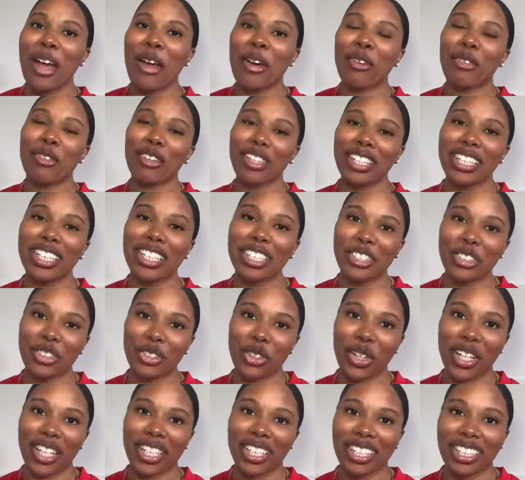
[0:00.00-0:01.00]
really
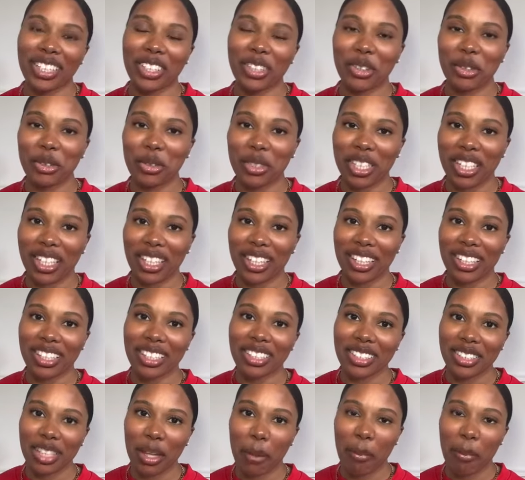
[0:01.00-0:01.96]
enjoying using this